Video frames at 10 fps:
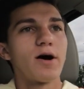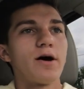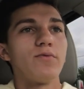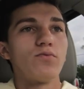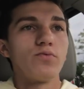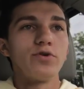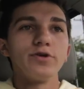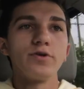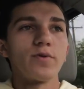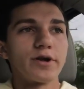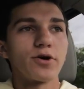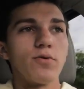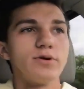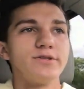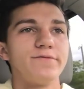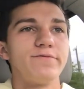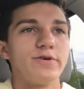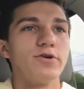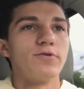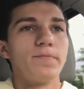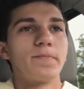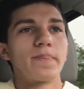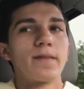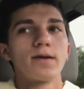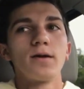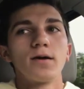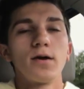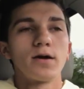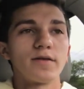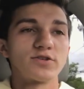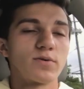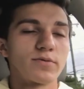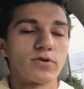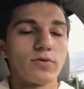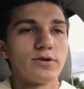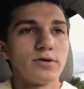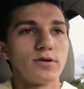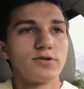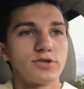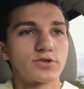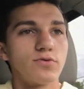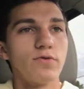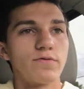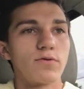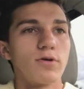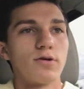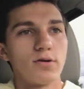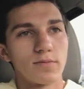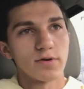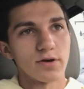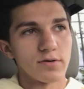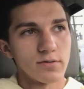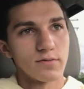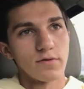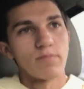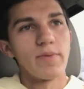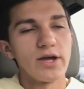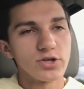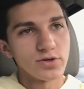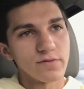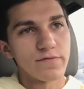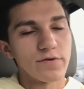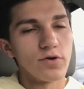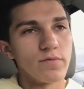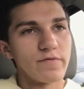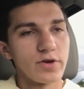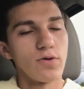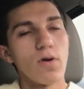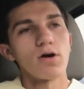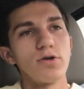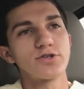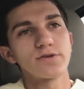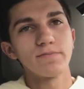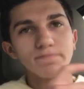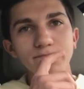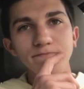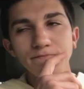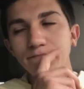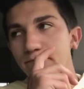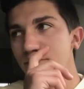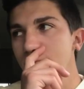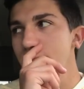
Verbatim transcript: I really want to go into film, and that's what I'm going to school for. I'm going to major in film video arts. And